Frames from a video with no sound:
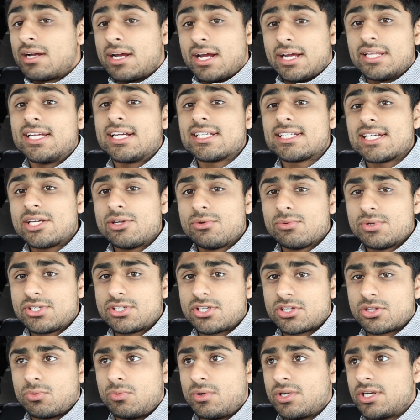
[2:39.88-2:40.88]
And that's how you
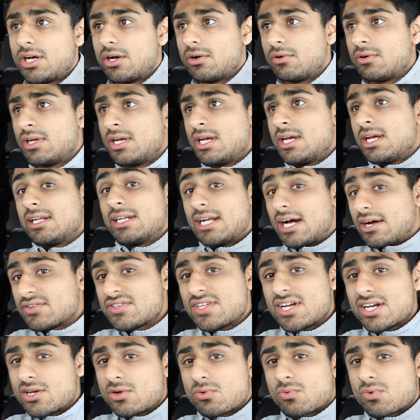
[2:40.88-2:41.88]
reset the window. Now, it's
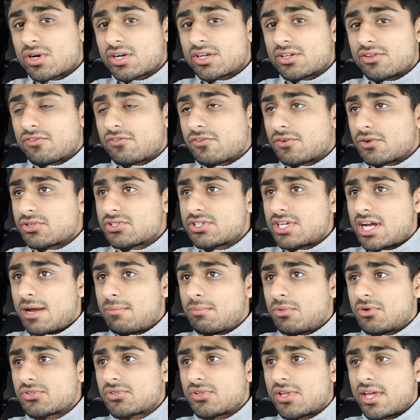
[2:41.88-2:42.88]
not going to work on the first time,
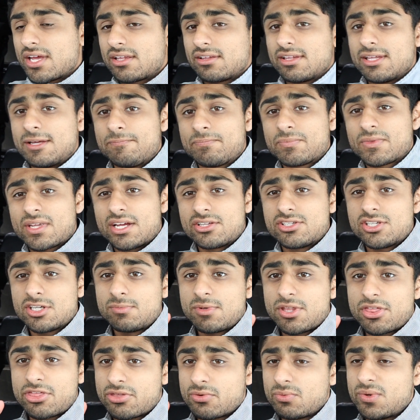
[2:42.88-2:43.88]
most likely. It took
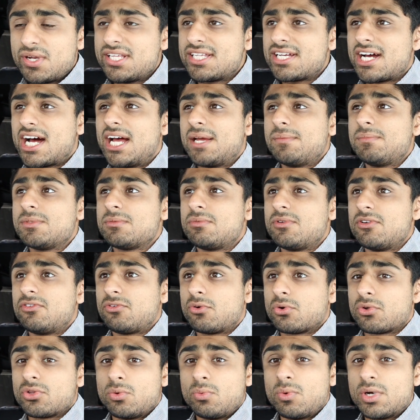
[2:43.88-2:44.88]
me 3 times
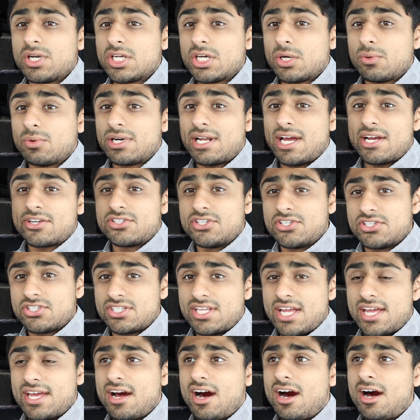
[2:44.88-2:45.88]
before the window would actually
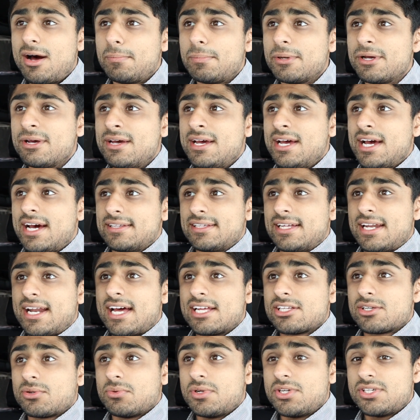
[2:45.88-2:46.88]
stay up, and then I
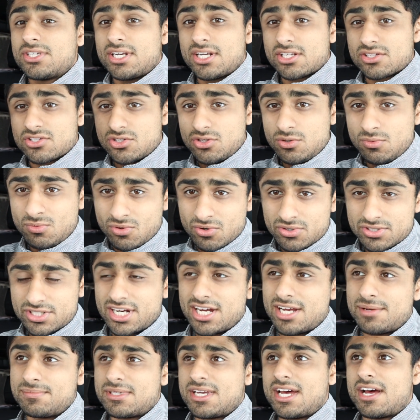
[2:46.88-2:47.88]
had to reset it 2 more
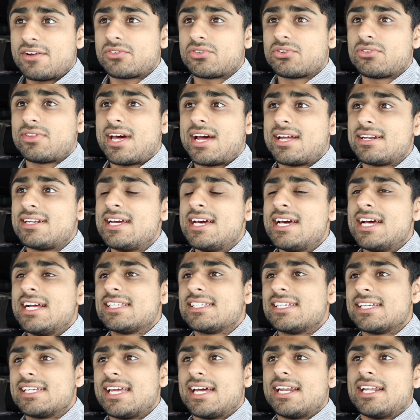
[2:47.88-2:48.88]
times after that
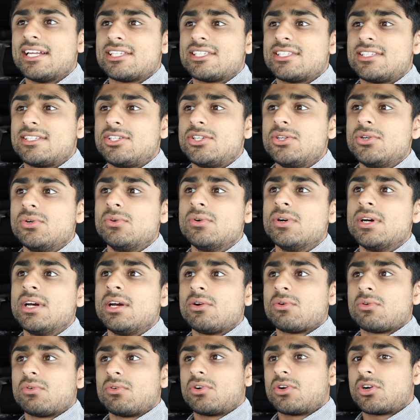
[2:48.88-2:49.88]
to get it to
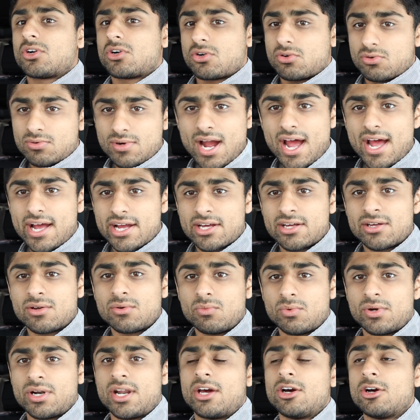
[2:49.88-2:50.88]
crack
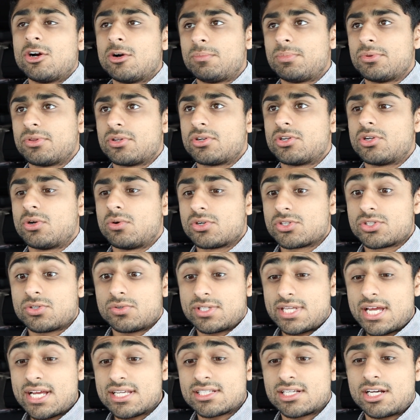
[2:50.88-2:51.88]
when I open the door. So
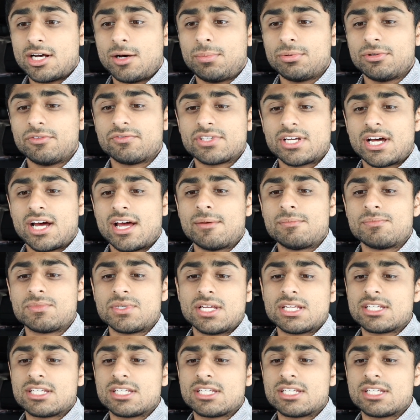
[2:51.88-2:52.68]
it takes a couple of times.